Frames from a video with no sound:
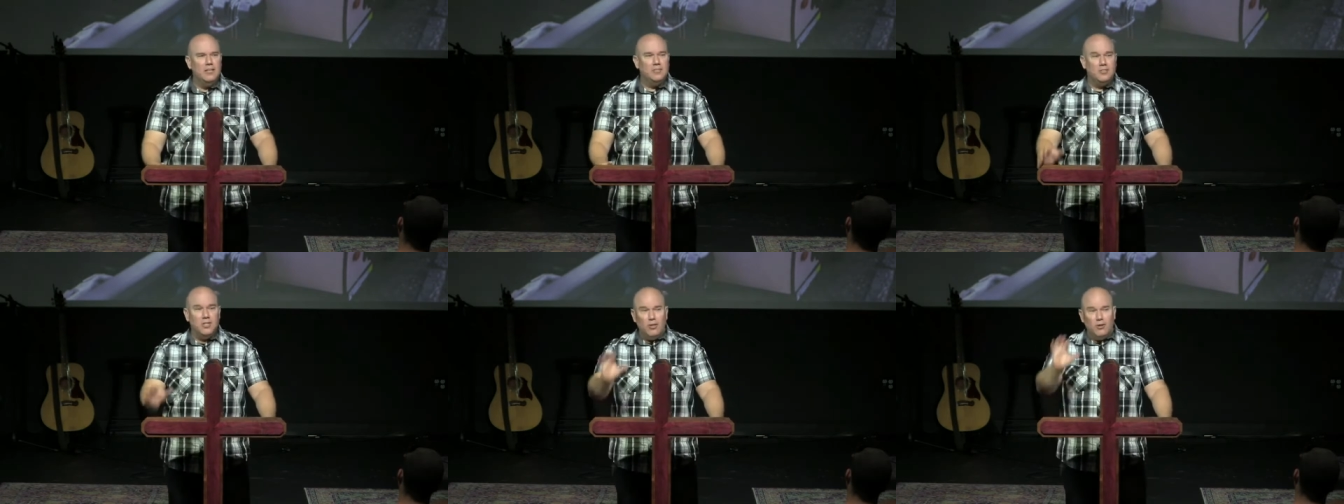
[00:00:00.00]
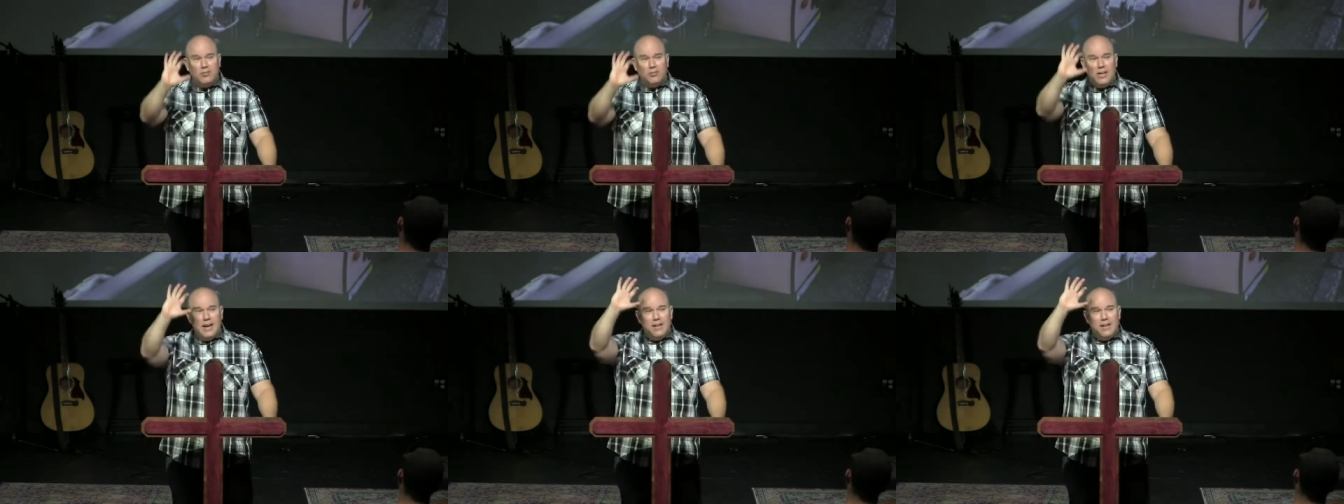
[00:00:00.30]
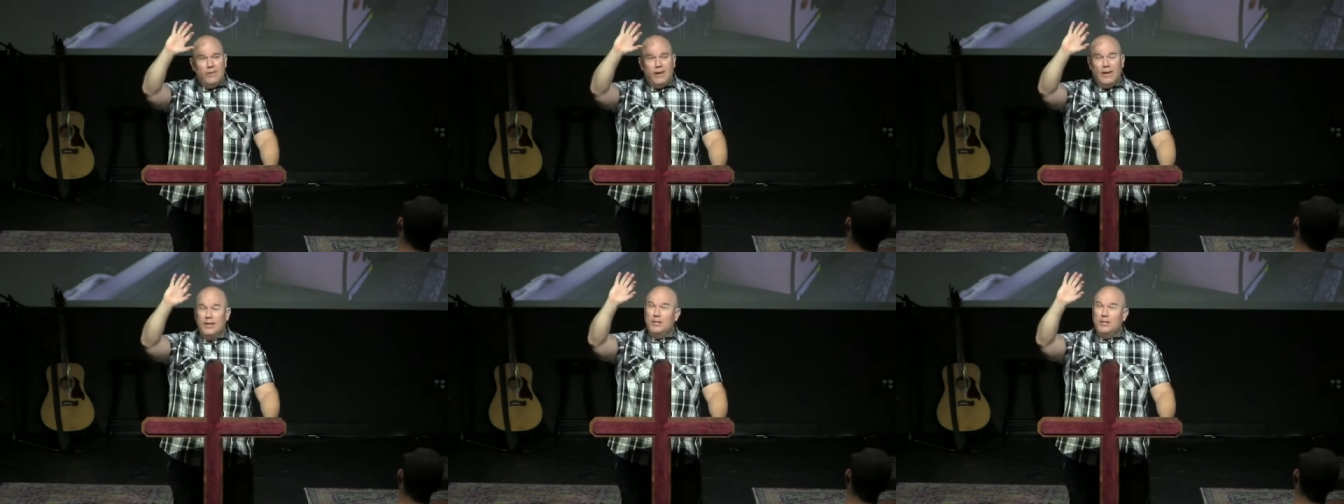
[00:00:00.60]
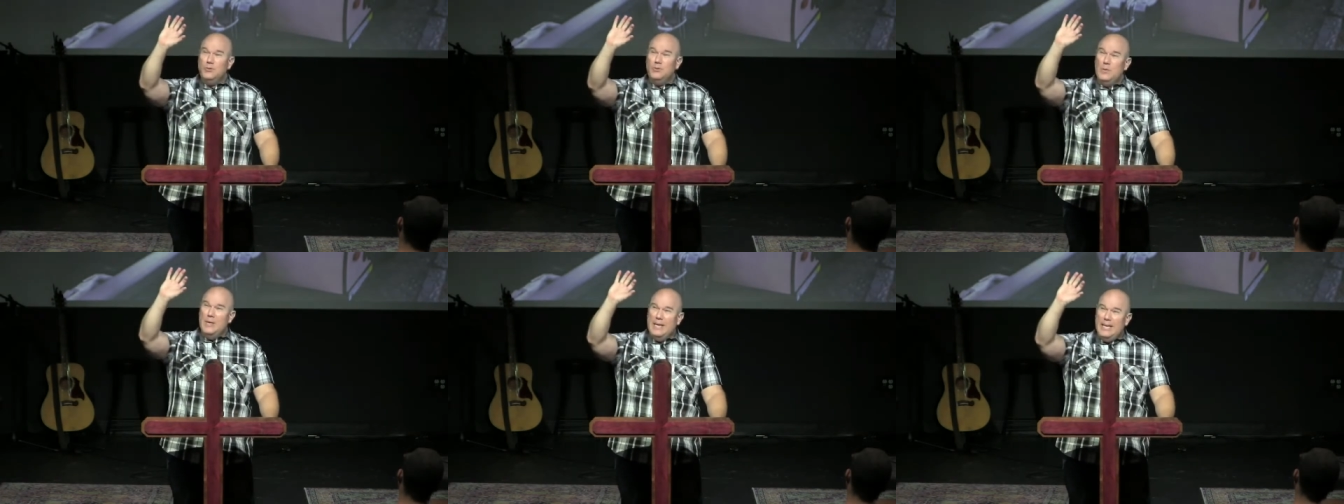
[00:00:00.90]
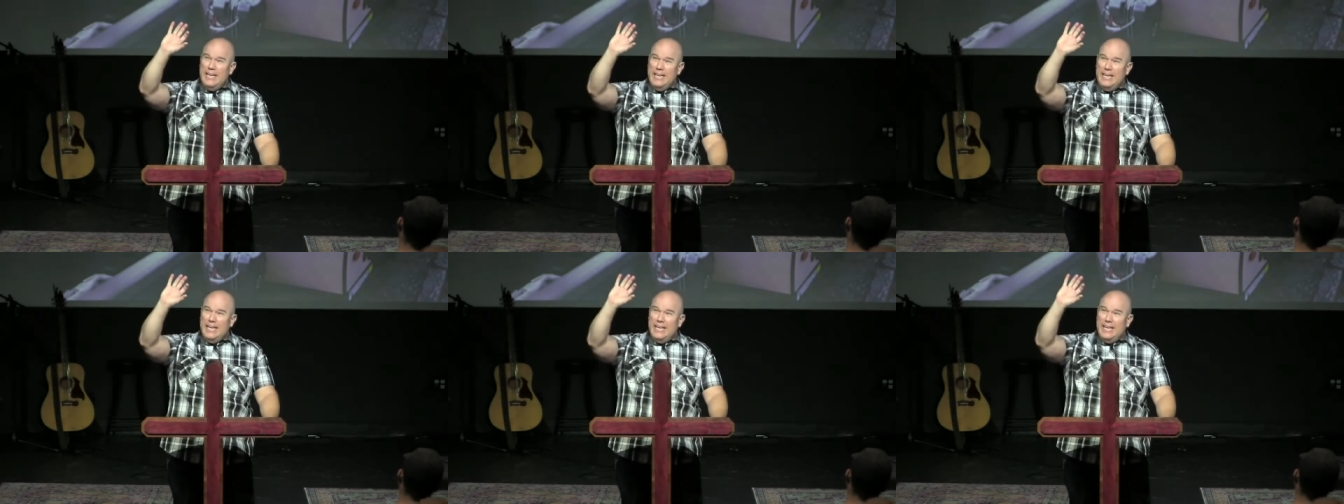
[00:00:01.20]
It's a little tiny fan. Like,
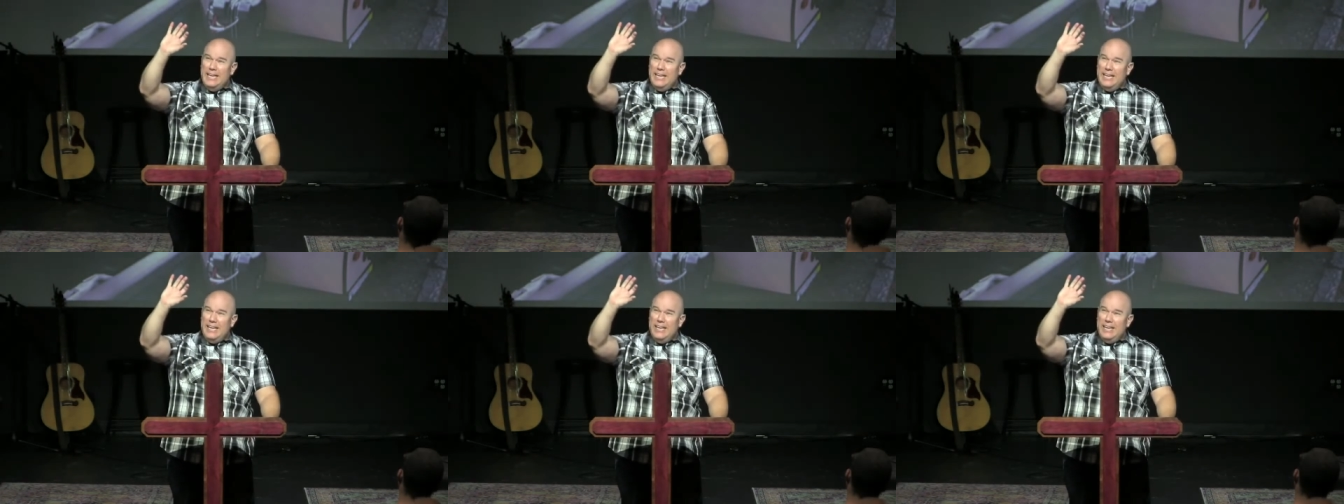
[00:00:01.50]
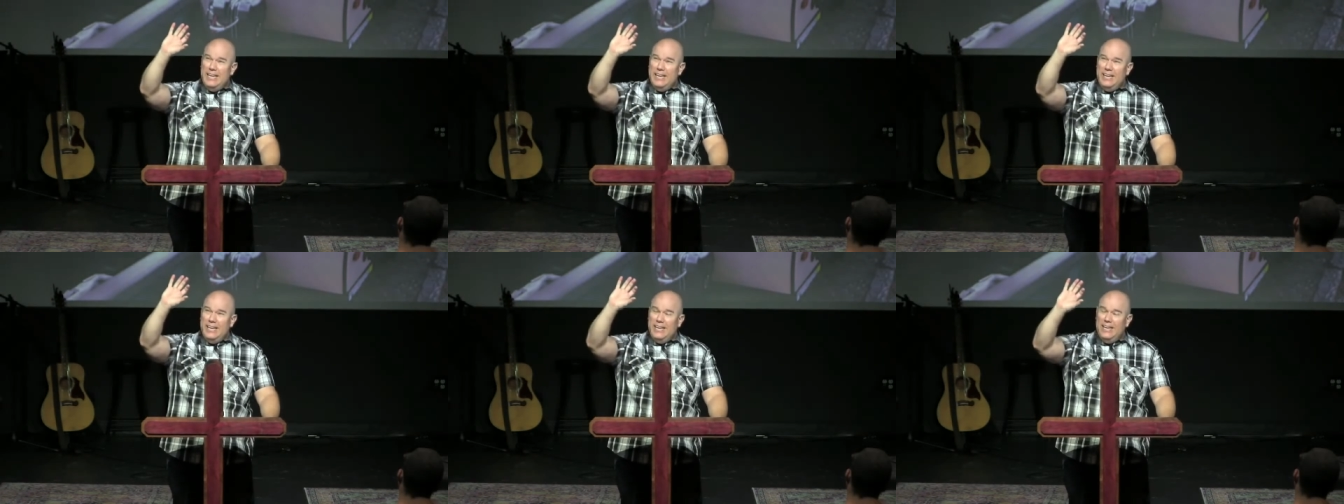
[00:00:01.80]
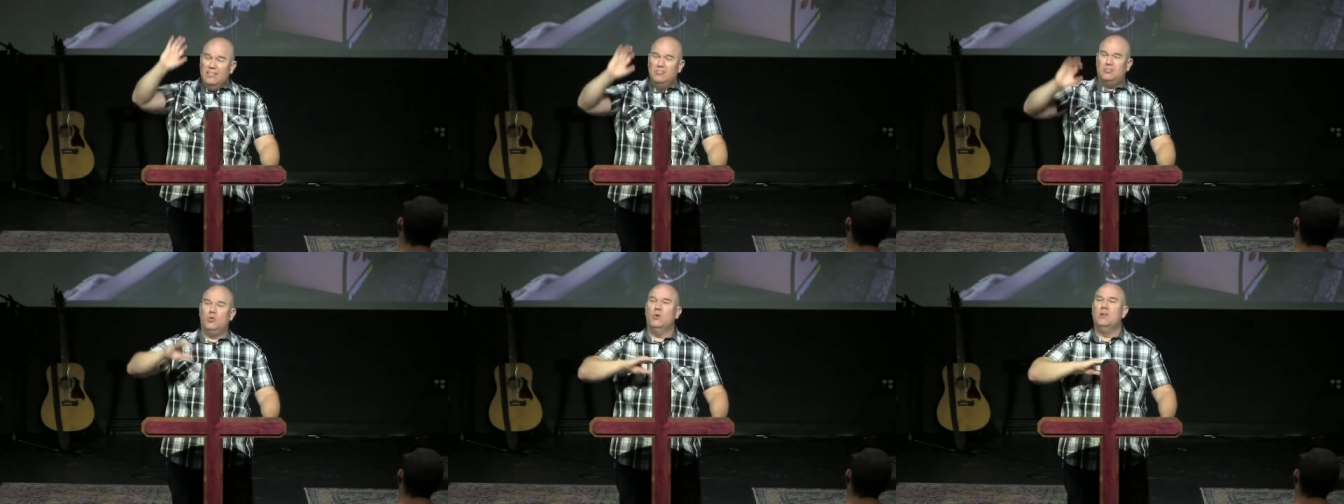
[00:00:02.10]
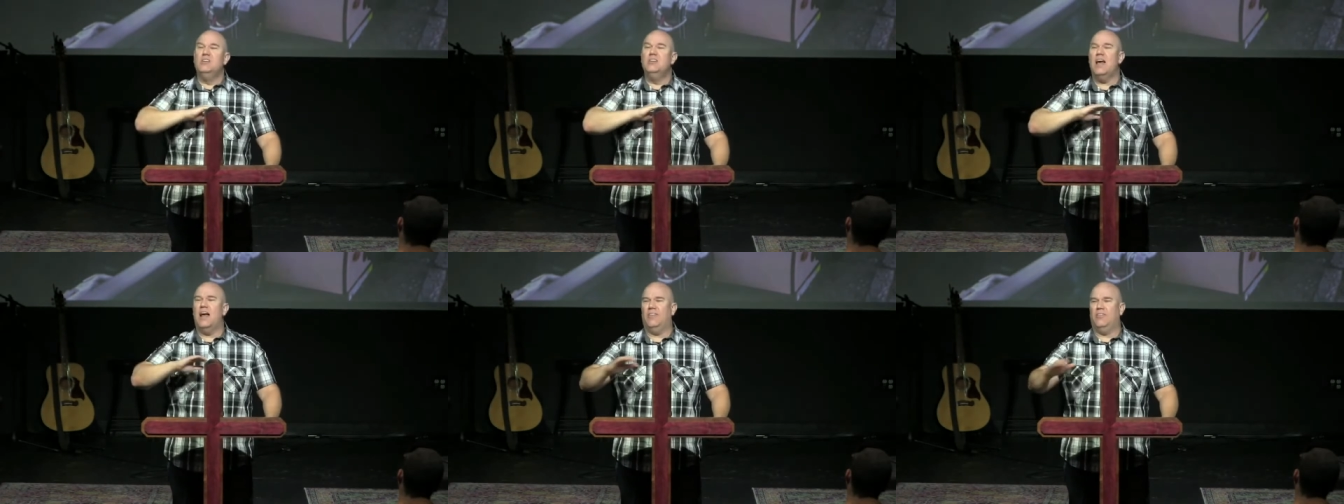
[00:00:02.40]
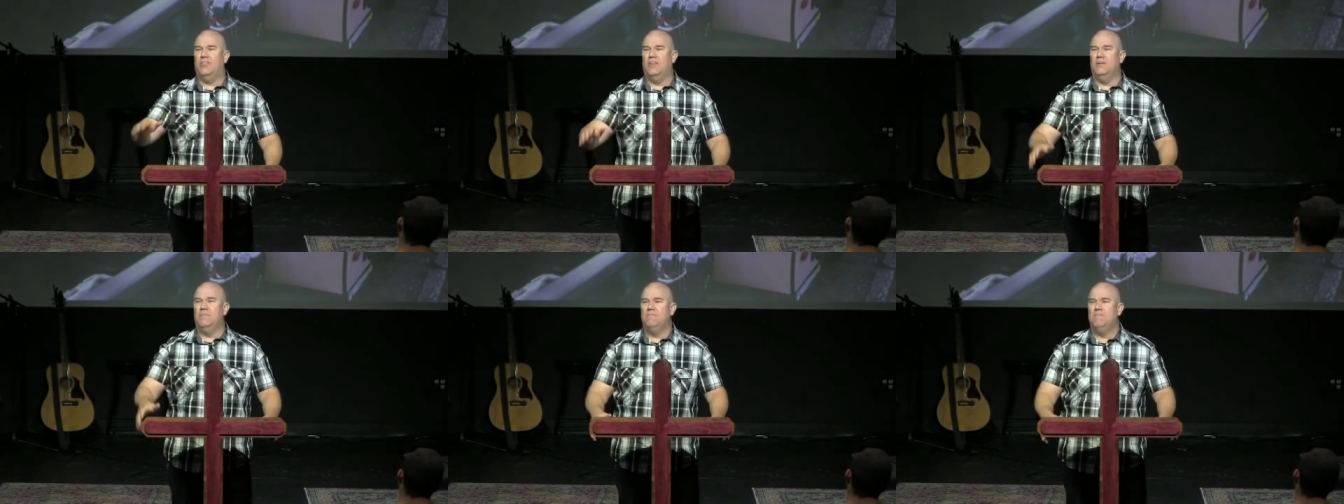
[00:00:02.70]
it's doing
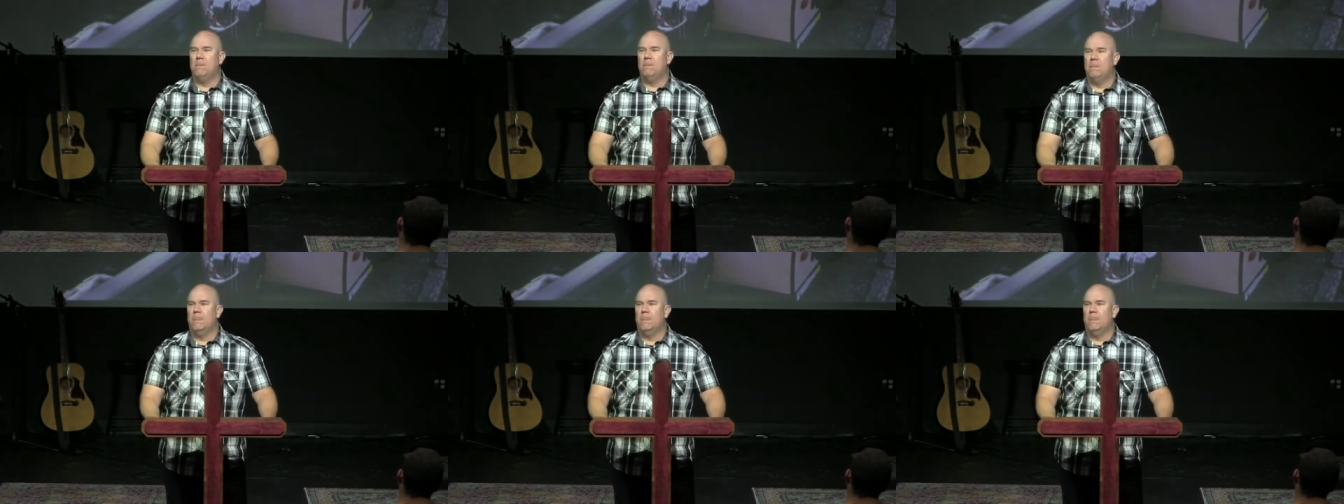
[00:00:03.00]
nothing.